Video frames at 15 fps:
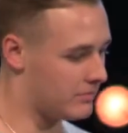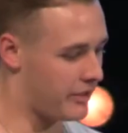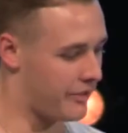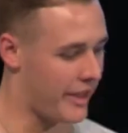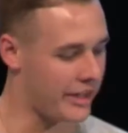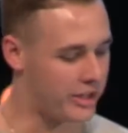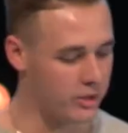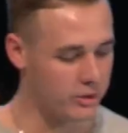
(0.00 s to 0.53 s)

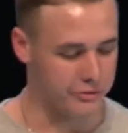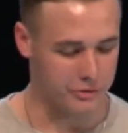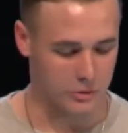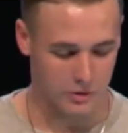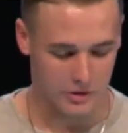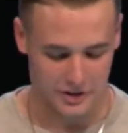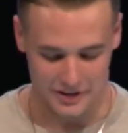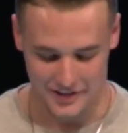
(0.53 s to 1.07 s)
Thank you
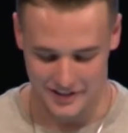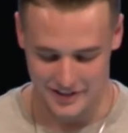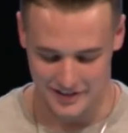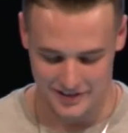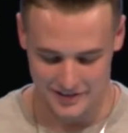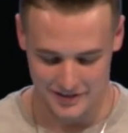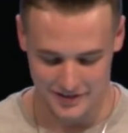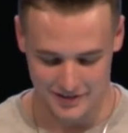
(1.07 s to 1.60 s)
for
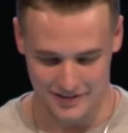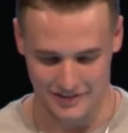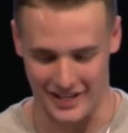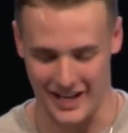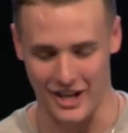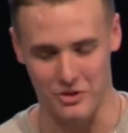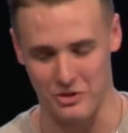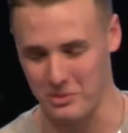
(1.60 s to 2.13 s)

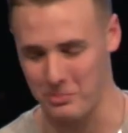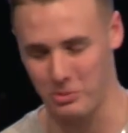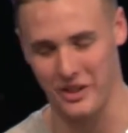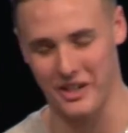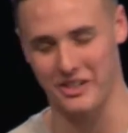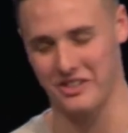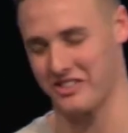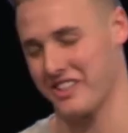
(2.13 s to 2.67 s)
dangerous
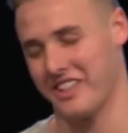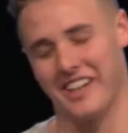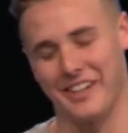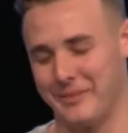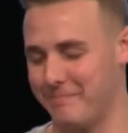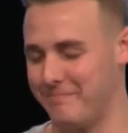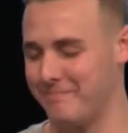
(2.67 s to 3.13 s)
prayers, God.